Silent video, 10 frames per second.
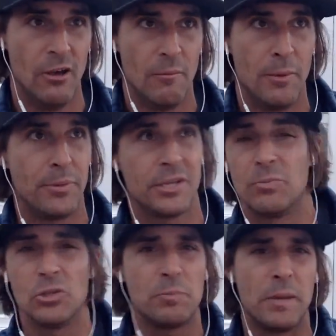but because
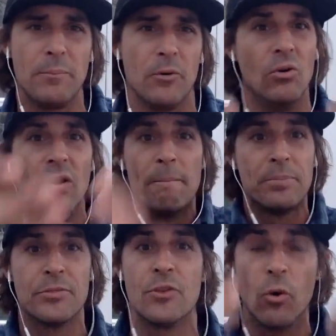most people
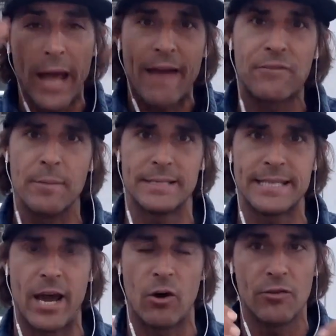don't have the
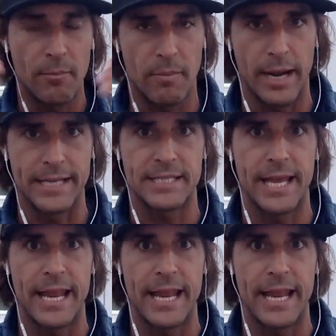mentality, the mindset,